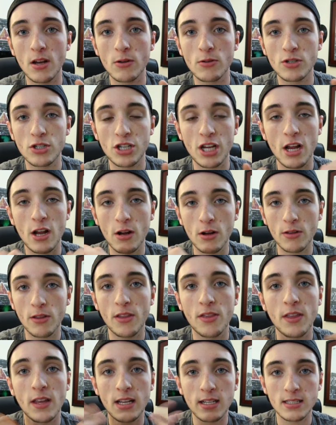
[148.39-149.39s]
share the
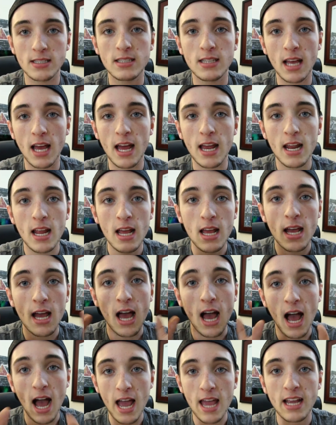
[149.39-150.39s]
things that
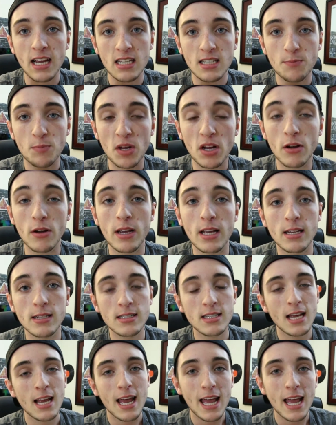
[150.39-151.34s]
I experience,